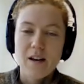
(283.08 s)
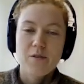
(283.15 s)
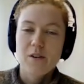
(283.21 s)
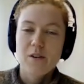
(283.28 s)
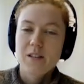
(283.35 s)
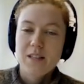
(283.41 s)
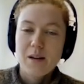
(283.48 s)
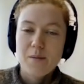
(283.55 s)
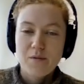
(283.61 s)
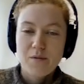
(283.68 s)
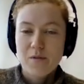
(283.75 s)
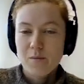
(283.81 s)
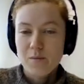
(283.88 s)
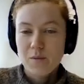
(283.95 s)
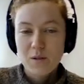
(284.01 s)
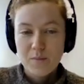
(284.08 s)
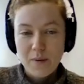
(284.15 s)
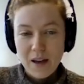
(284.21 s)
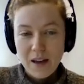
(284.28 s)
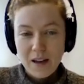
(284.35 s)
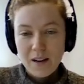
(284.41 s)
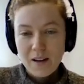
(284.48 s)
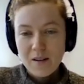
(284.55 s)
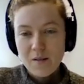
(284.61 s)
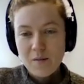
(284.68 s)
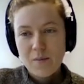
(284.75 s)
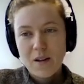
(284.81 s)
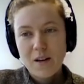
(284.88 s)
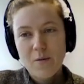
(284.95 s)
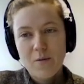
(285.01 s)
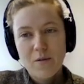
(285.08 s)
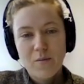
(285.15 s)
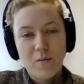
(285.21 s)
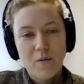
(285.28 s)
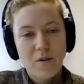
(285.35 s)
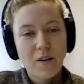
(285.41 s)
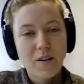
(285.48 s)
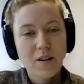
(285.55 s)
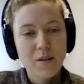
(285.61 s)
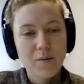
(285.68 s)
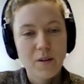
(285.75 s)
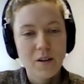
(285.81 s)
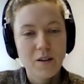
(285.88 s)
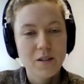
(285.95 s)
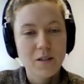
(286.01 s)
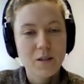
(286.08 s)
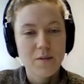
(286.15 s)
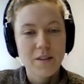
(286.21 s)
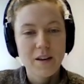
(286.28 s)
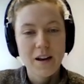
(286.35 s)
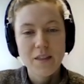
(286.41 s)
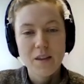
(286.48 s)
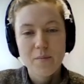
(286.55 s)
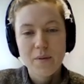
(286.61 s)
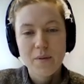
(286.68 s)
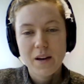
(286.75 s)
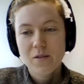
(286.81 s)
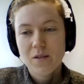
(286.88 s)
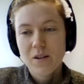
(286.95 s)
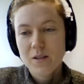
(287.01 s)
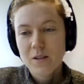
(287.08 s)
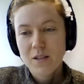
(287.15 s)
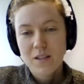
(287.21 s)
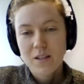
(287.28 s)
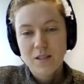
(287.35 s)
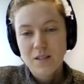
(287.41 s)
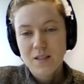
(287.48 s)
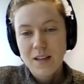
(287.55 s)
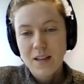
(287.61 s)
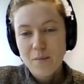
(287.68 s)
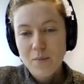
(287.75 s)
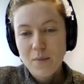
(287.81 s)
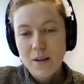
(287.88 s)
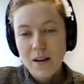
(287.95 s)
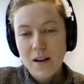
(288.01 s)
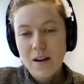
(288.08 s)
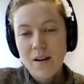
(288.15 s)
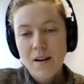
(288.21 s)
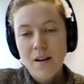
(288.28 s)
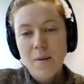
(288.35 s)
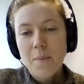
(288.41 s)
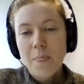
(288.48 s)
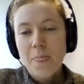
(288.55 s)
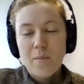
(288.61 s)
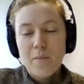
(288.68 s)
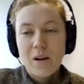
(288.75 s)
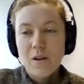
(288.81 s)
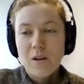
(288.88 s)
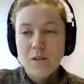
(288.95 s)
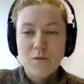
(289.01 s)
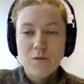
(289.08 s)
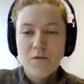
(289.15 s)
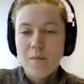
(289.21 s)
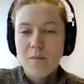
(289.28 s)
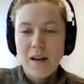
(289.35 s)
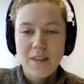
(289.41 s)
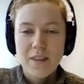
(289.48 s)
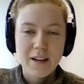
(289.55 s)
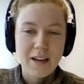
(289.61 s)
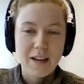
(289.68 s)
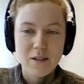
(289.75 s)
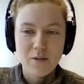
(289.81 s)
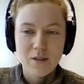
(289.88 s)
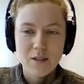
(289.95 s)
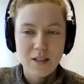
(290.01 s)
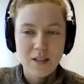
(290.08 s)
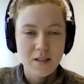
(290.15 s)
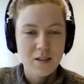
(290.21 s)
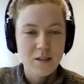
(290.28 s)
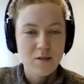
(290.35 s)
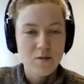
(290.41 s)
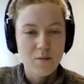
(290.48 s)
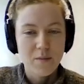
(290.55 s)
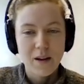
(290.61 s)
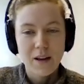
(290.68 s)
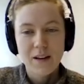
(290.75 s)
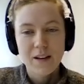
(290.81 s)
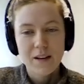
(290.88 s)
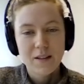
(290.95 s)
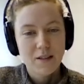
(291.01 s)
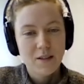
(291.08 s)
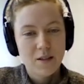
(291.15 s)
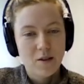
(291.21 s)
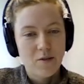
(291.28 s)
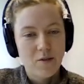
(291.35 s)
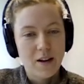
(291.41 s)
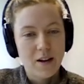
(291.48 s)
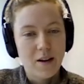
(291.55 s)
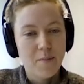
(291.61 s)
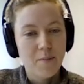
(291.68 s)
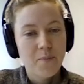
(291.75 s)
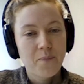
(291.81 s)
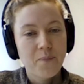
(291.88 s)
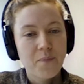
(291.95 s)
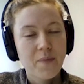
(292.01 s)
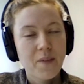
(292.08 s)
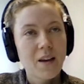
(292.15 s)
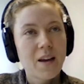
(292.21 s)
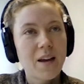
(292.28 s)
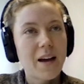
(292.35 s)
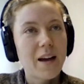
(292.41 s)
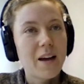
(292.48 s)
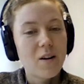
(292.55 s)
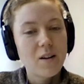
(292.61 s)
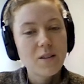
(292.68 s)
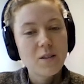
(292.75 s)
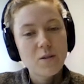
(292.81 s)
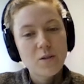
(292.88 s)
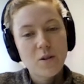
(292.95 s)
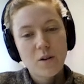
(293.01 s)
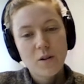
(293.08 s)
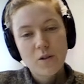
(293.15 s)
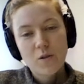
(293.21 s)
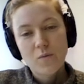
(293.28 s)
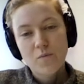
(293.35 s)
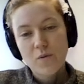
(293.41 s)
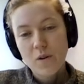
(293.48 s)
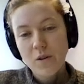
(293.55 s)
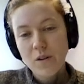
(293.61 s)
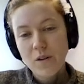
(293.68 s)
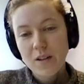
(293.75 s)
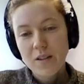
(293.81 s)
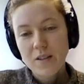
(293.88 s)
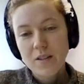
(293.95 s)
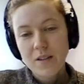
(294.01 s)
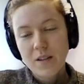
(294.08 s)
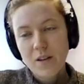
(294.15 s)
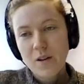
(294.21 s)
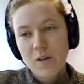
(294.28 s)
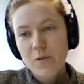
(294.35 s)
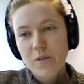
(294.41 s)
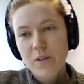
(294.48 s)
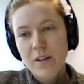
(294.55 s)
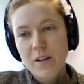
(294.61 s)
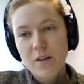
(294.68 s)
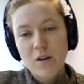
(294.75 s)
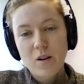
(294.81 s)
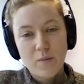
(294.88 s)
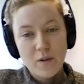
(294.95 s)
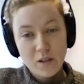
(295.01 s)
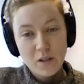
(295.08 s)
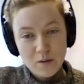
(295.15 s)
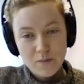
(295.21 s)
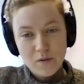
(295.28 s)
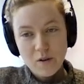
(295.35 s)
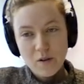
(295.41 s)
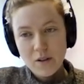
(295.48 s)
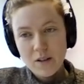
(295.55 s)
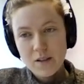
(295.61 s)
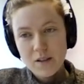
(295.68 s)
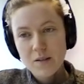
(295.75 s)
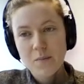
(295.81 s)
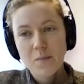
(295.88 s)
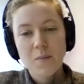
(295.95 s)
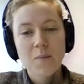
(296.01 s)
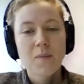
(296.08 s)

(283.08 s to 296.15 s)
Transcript: for example, from Spain, many with Moroccan, but also with other backgrounds such as Gambia, but also from other countries such as Romania and Syria. I also talked to brokers, including commercial brokers.